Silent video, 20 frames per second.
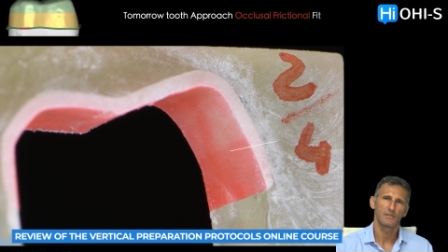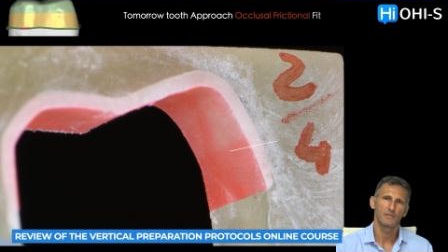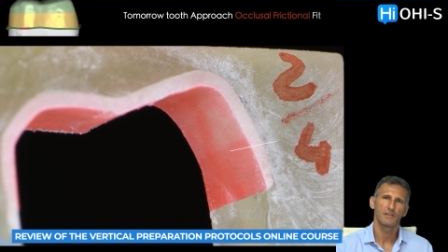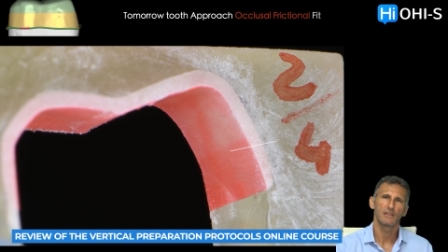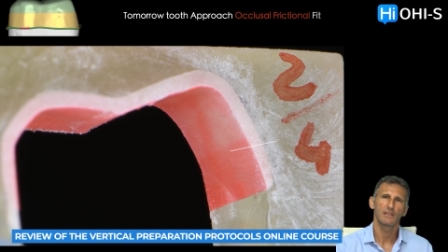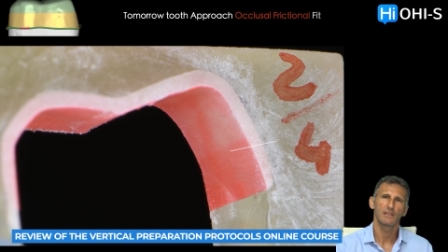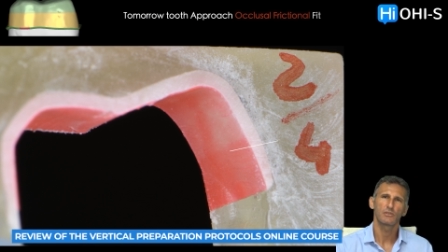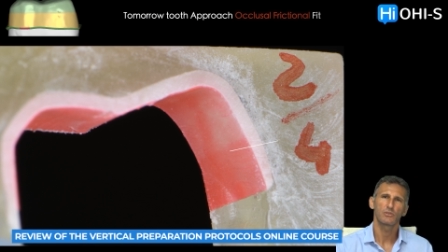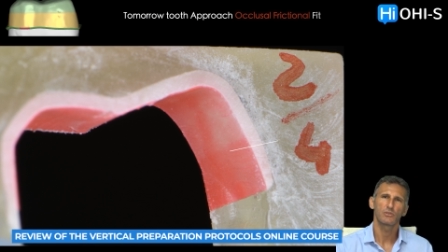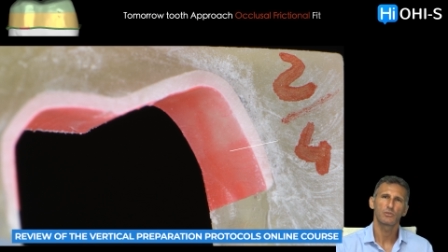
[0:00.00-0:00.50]

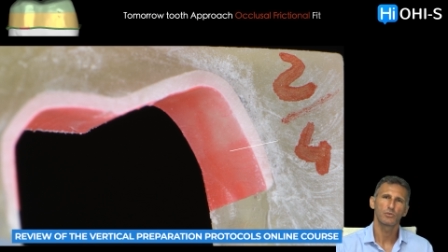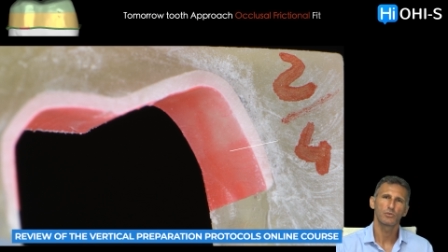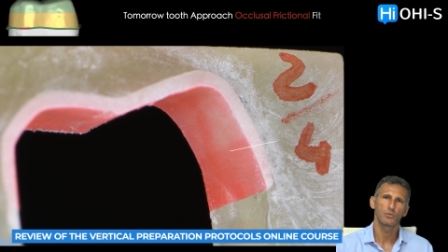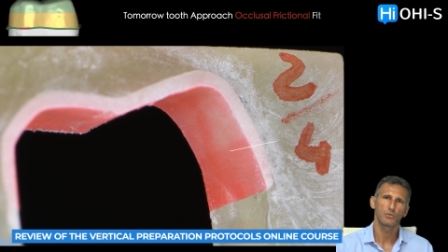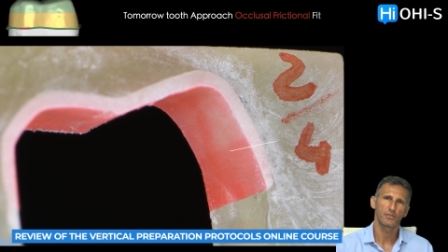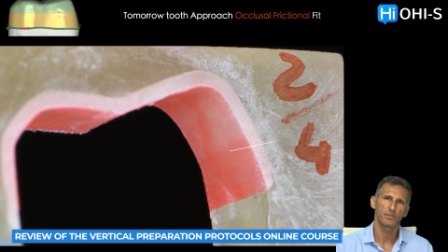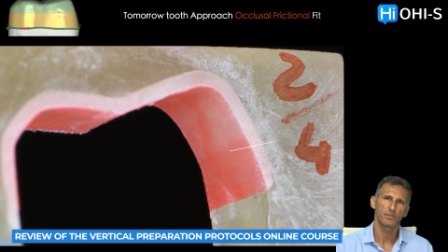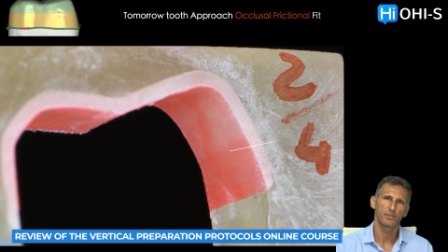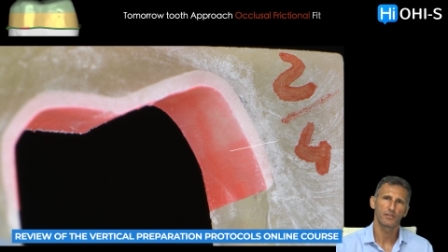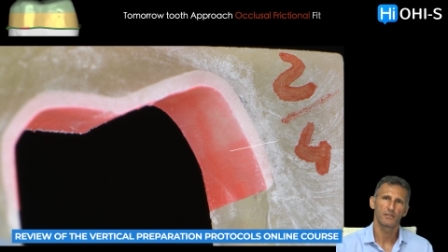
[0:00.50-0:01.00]
the
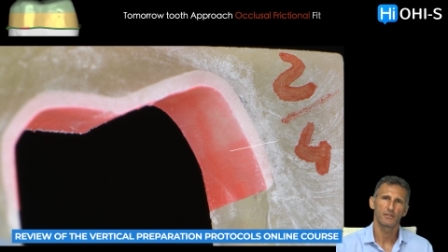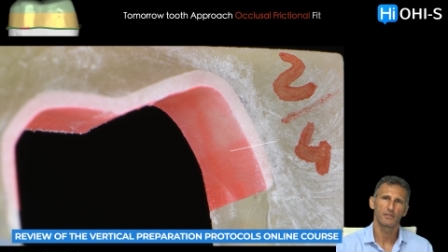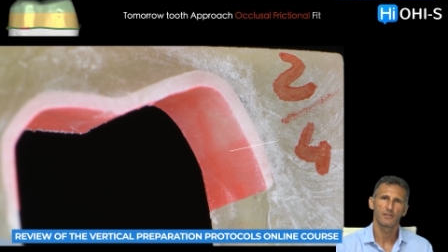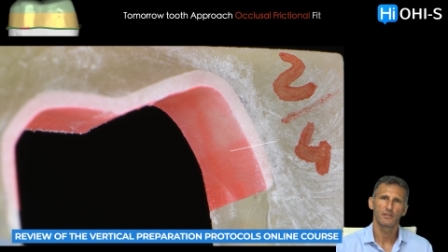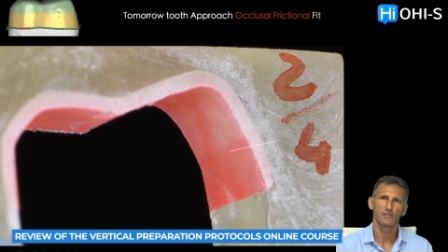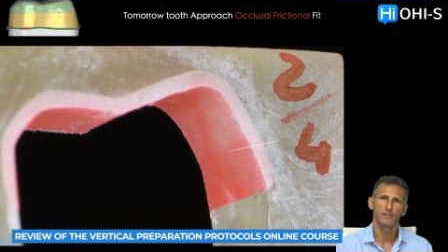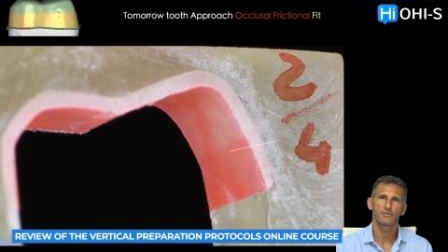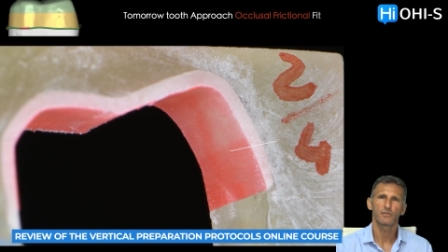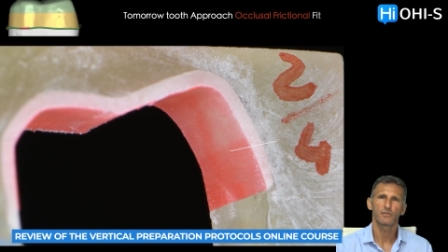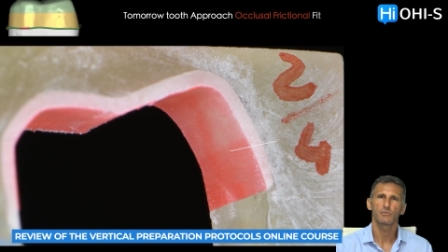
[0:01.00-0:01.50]
tooth
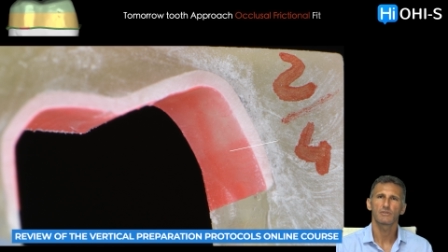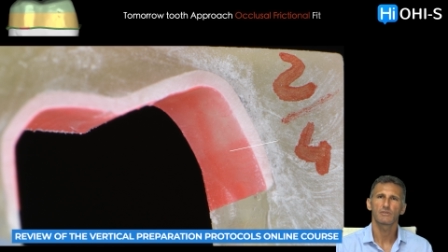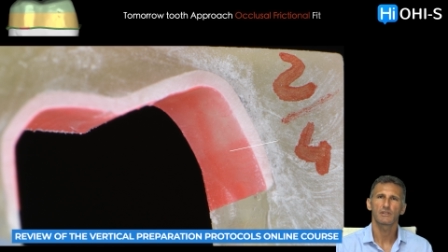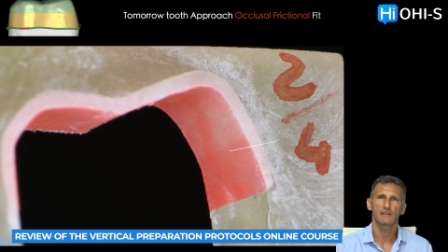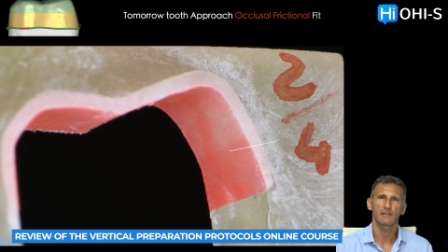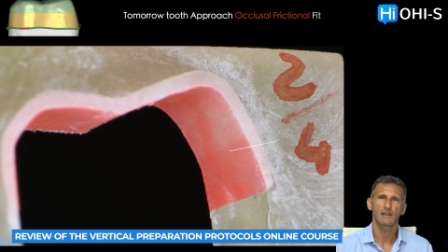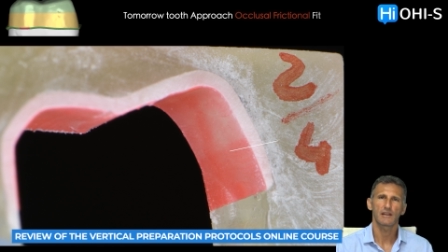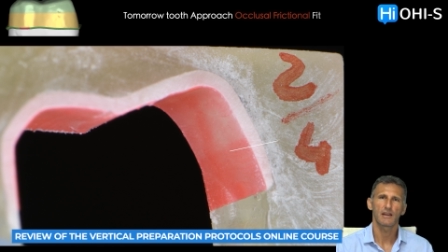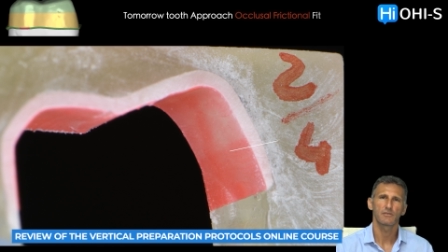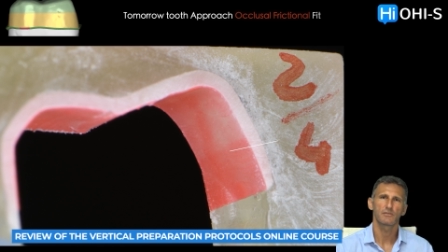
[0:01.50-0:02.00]
from the
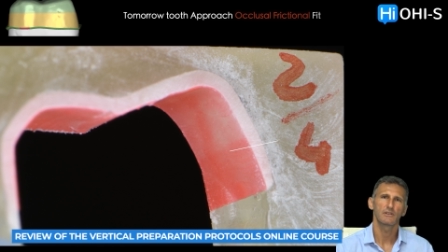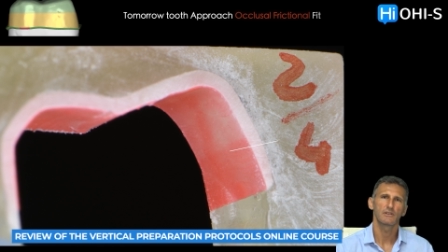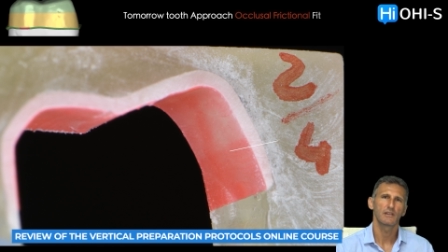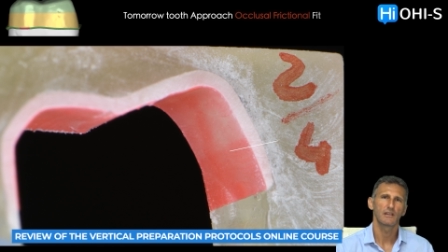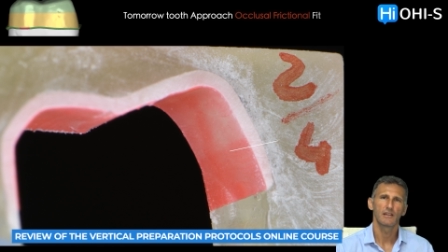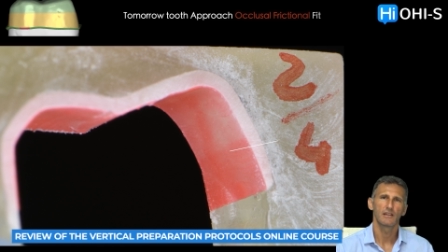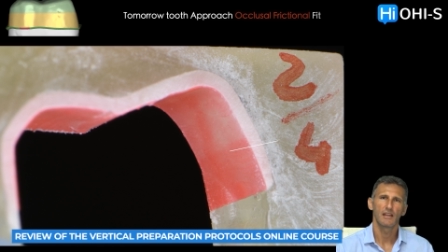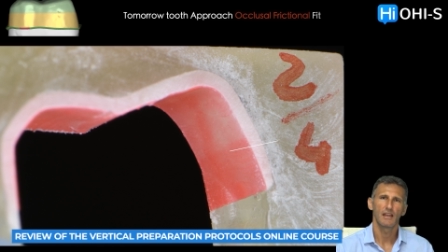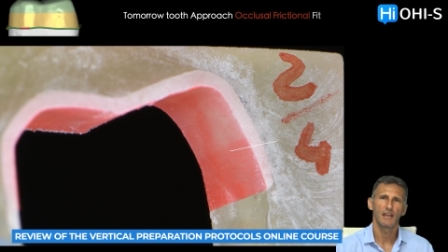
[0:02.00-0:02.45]
crown